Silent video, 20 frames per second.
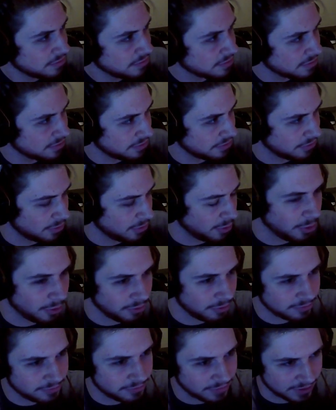
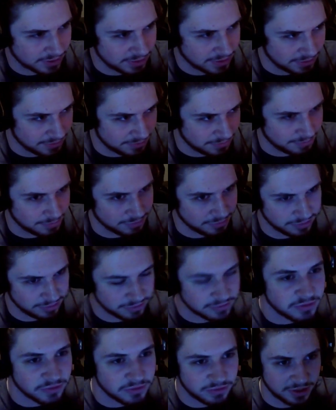whole fucking
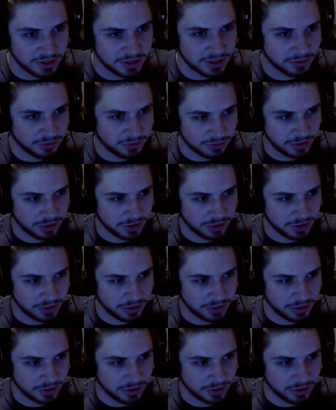video